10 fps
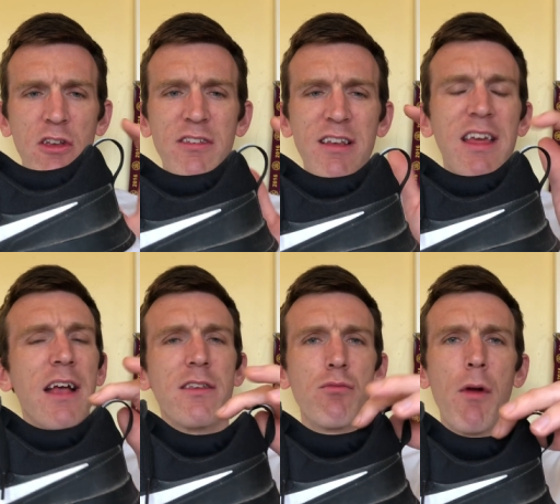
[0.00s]
I did
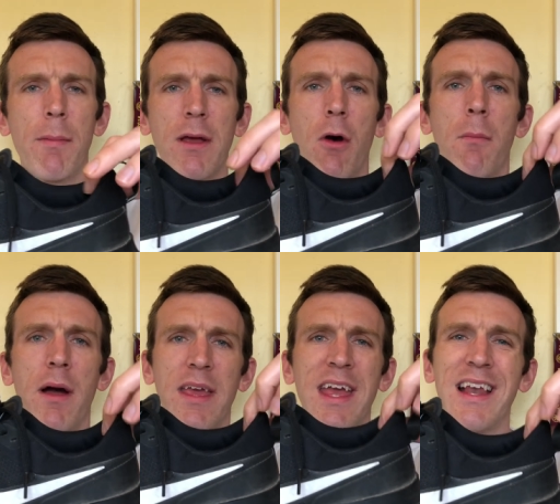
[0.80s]
get some rubbing on
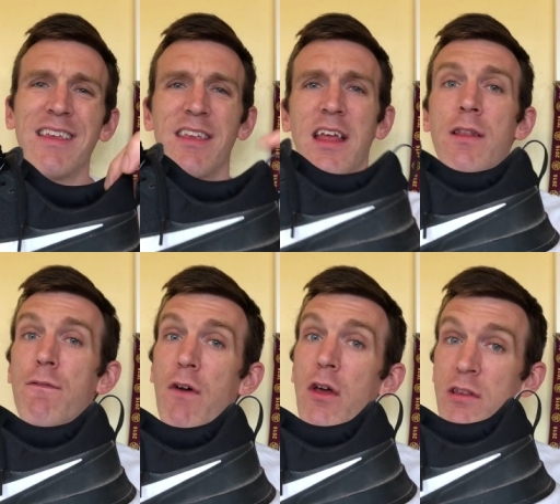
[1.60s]
my Achilles in the
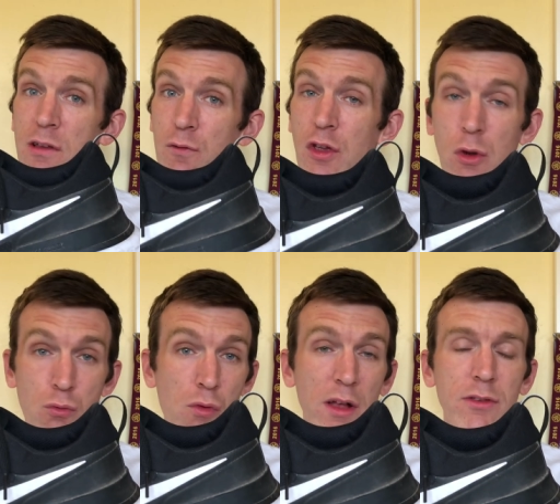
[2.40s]
first few
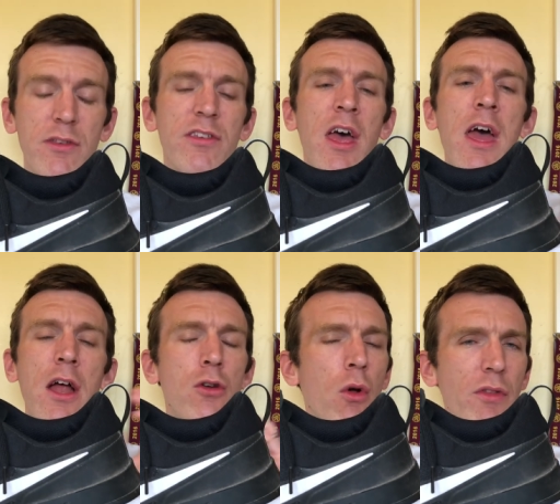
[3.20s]
runs.
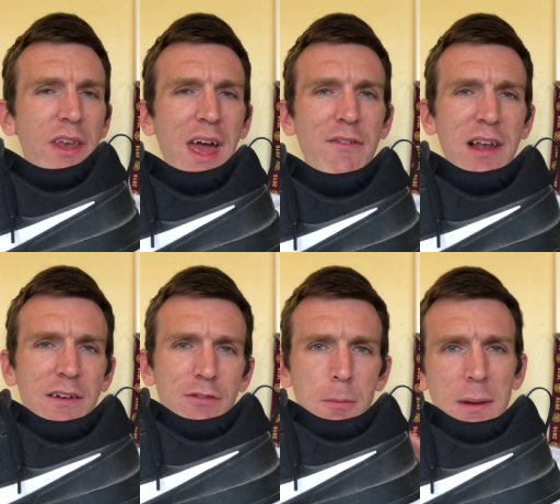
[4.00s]
Not that it ever
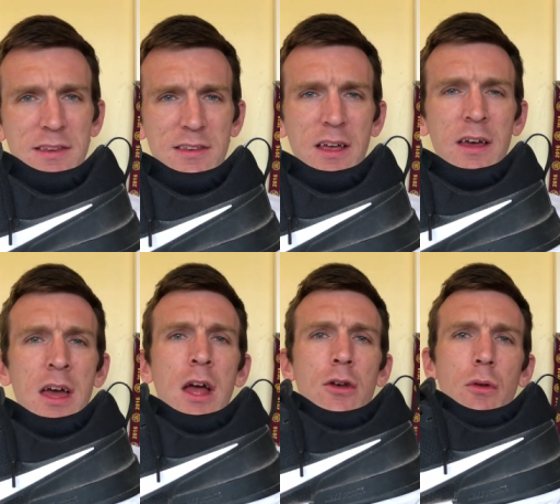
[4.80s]
left a blister,
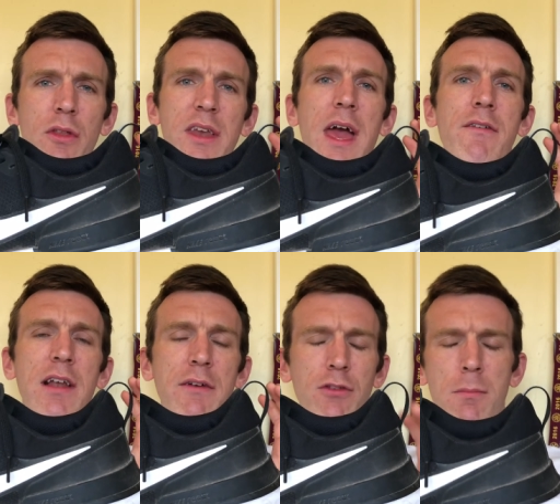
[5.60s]
not that it ever
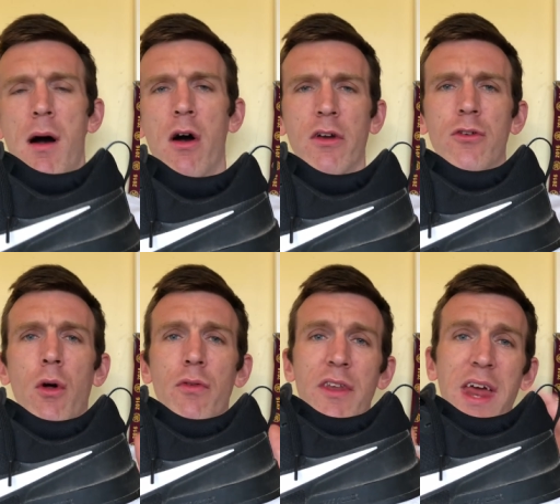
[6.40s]
left a mark,
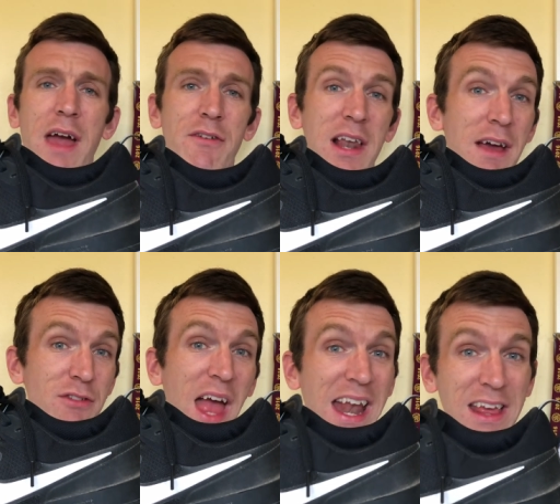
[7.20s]
not that it ever
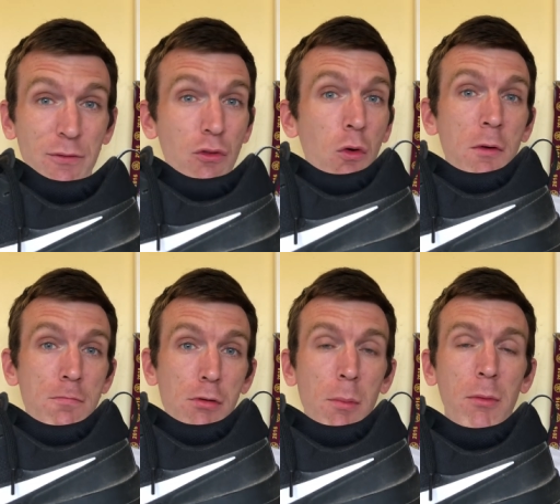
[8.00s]
left any form of
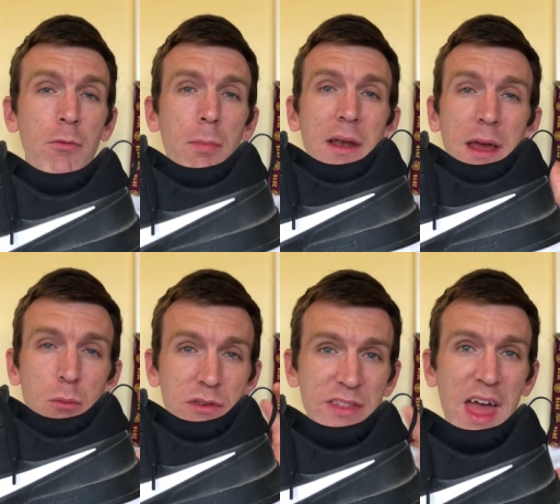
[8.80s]
problems, but it
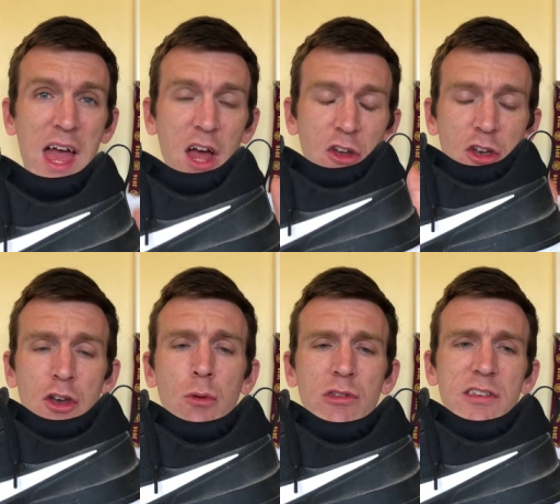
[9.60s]
was there and I
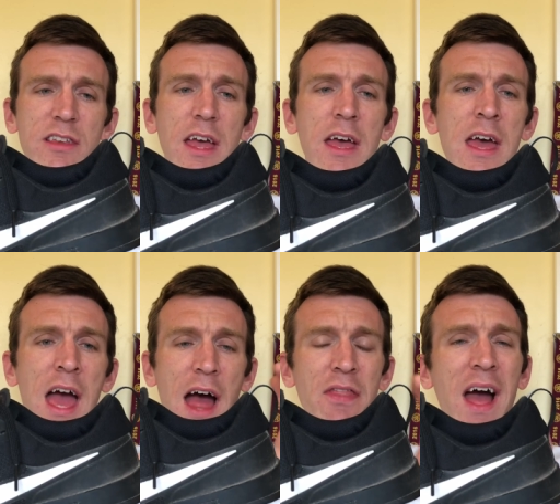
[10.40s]
noticed it,
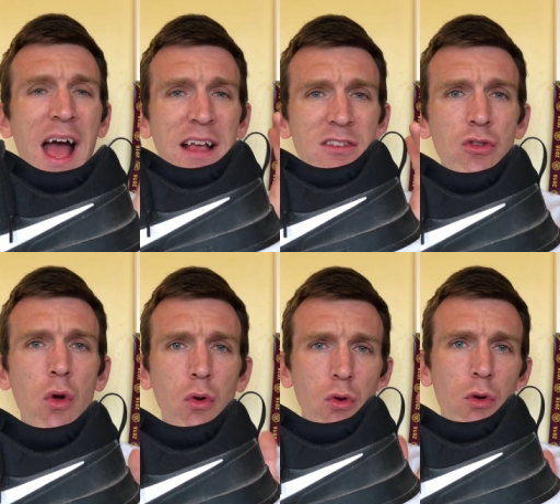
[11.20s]
and that has
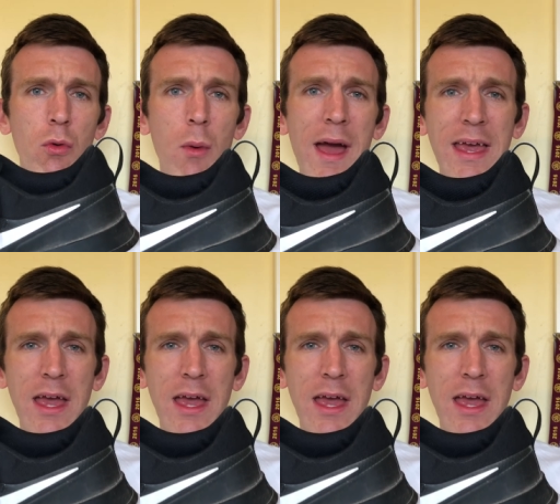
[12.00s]
not gone away.